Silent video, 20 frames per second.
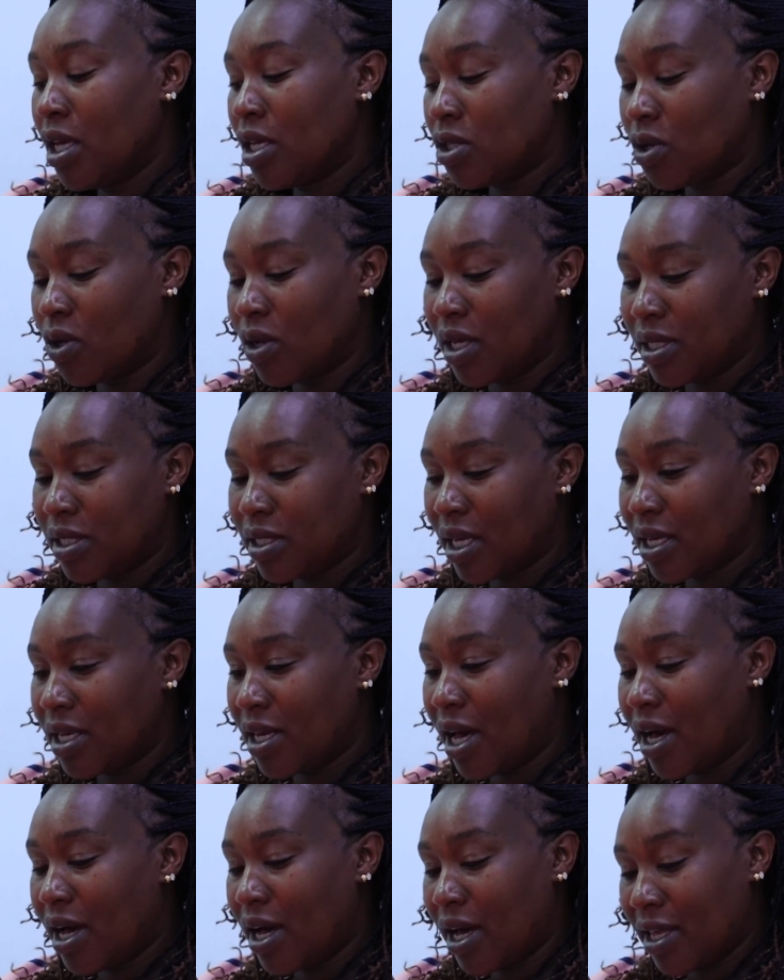So he said,
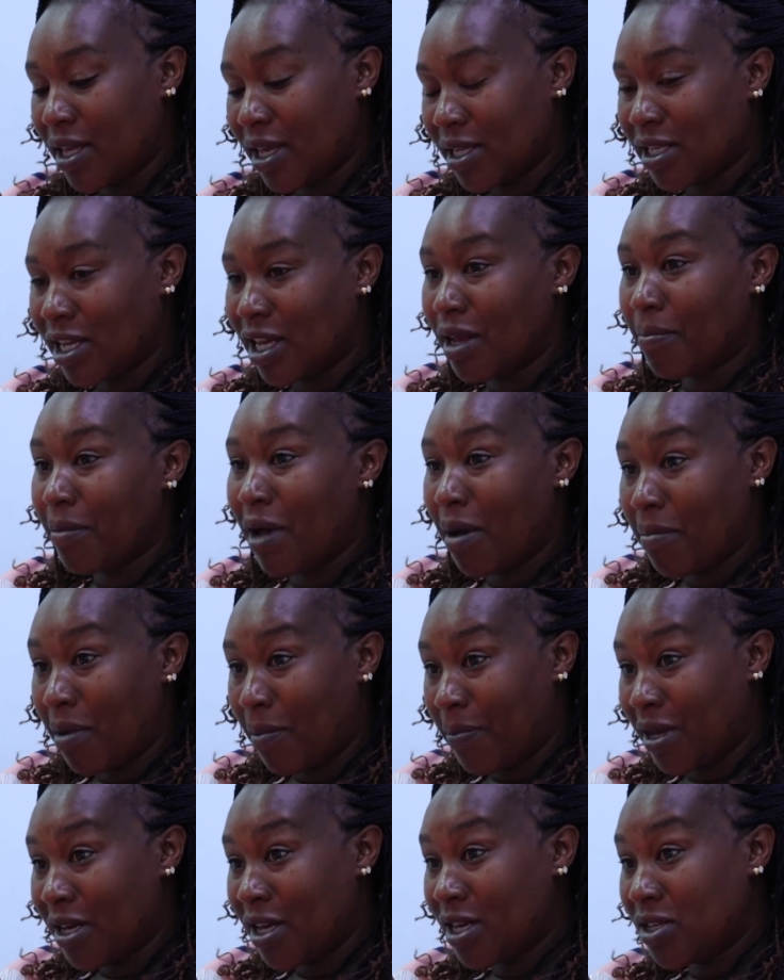yes, and I'm a
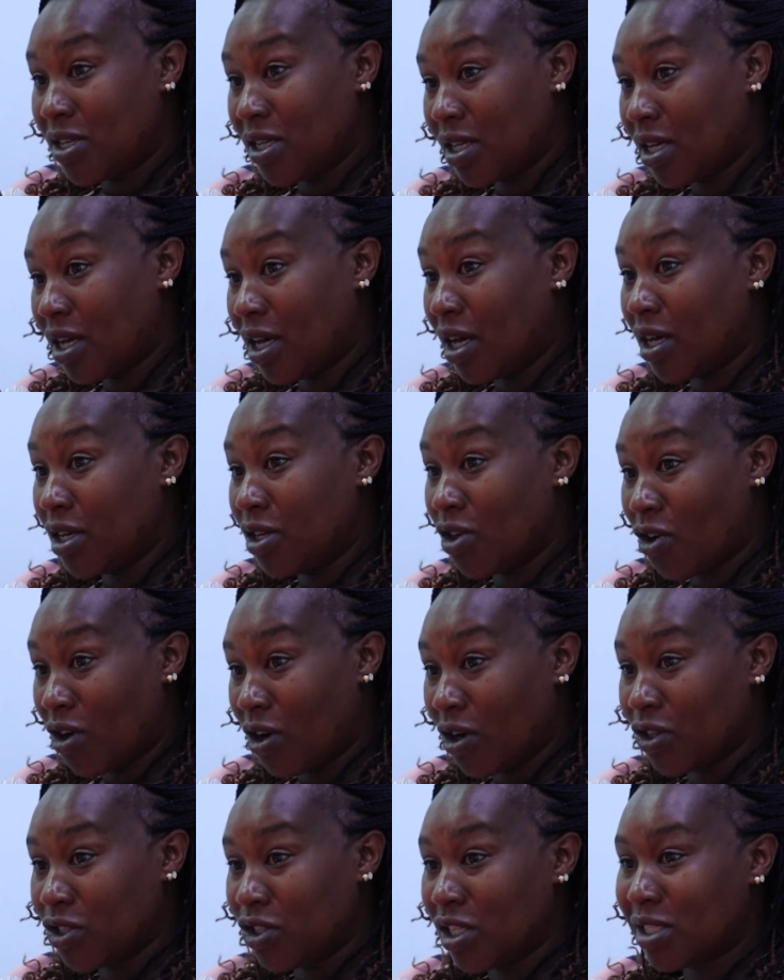pediatric
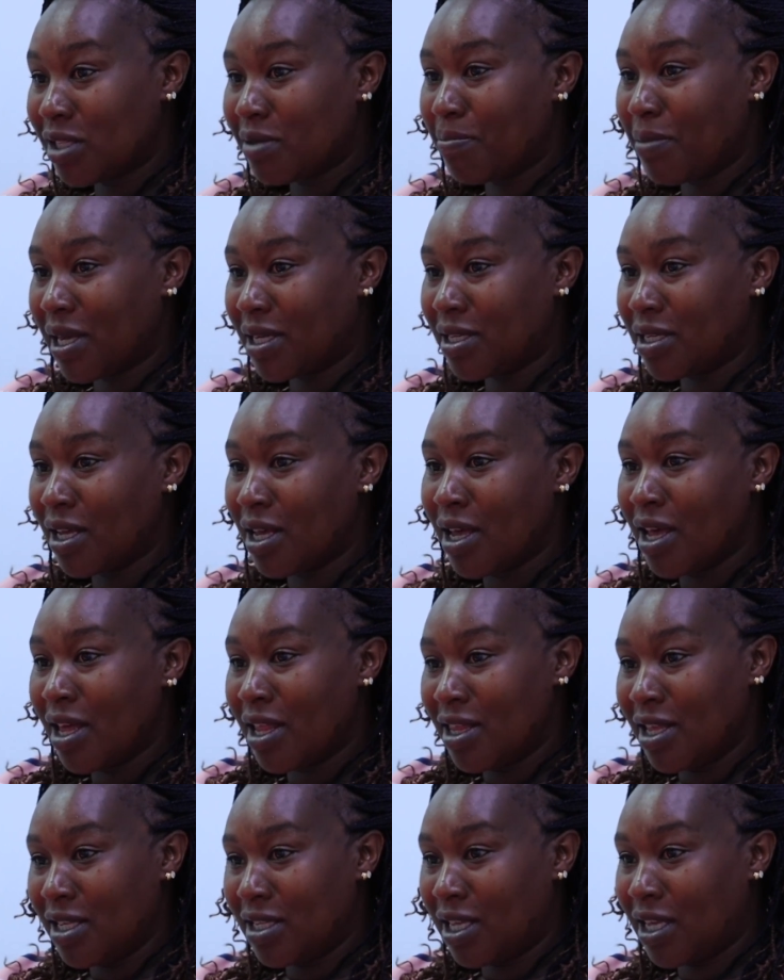neurologist, but
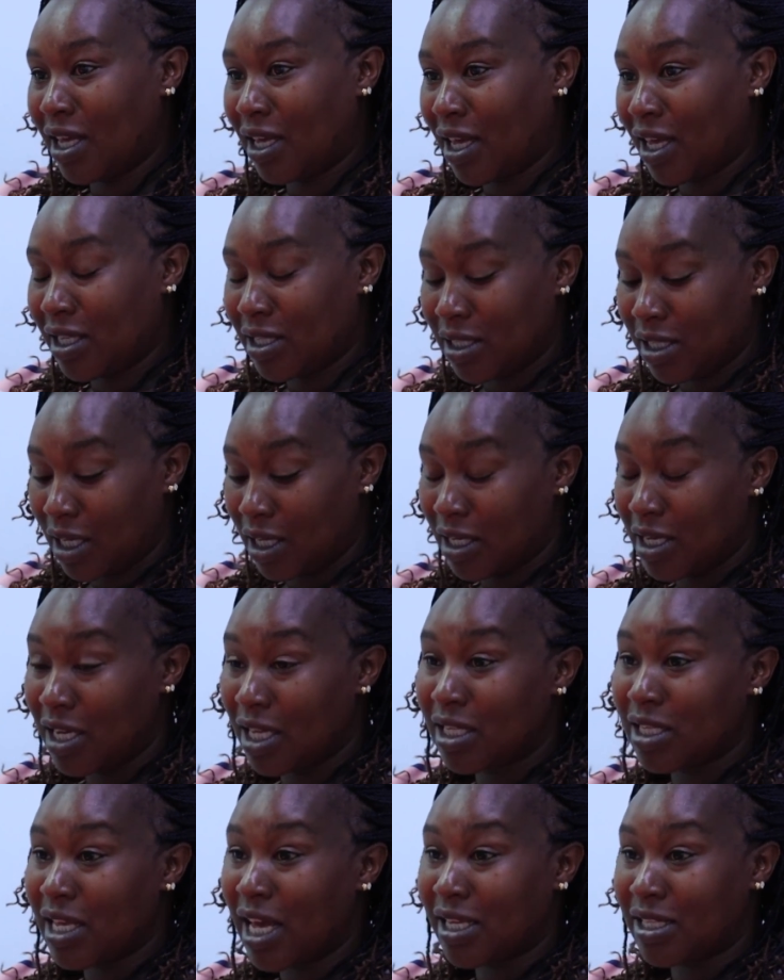this case
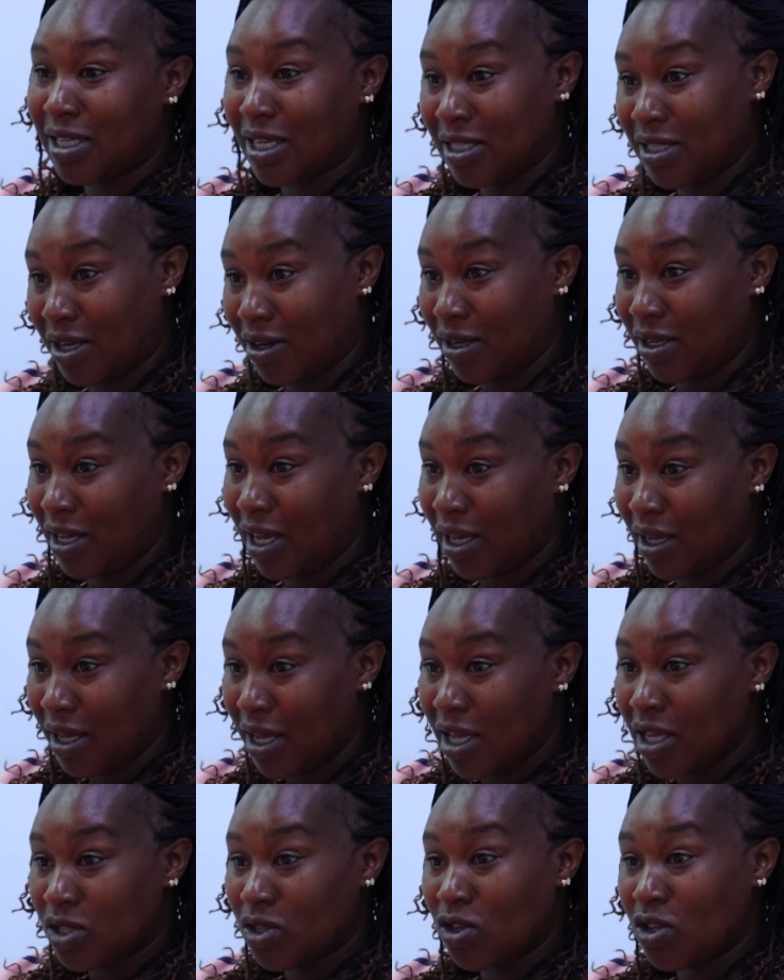needs a surgery.
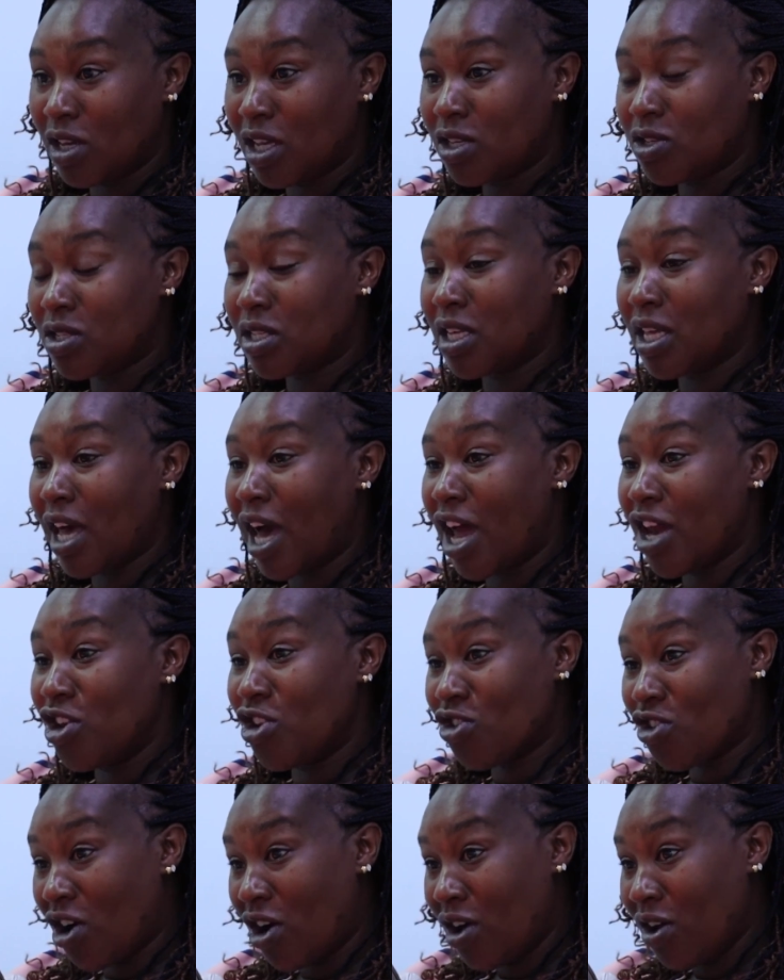So you need to see a
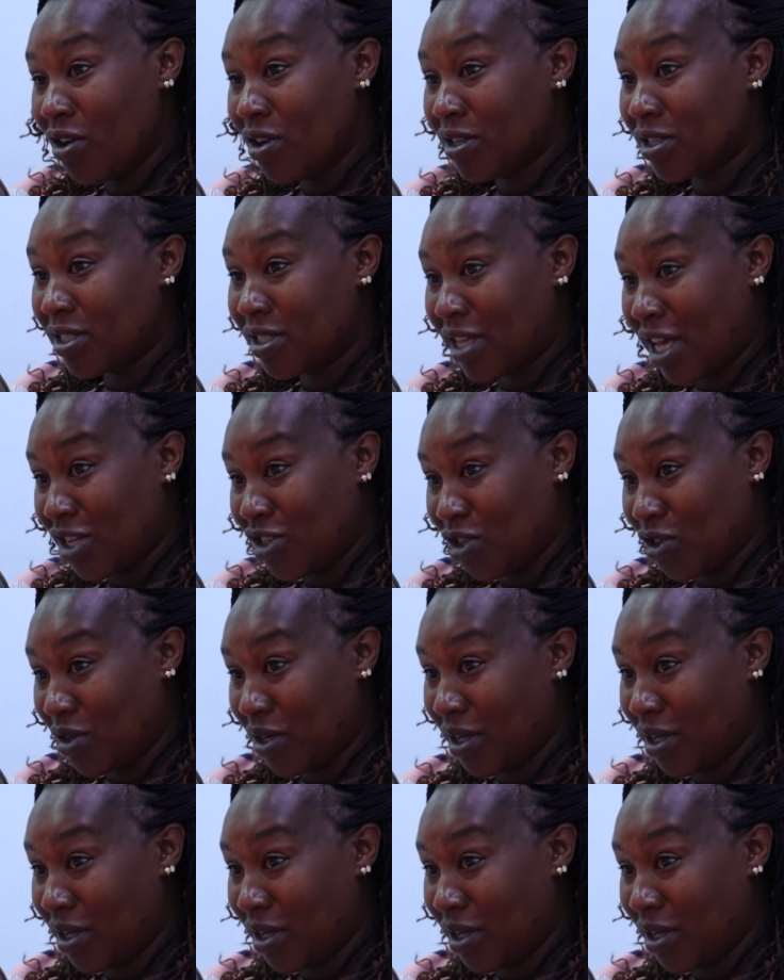neurosurgeon.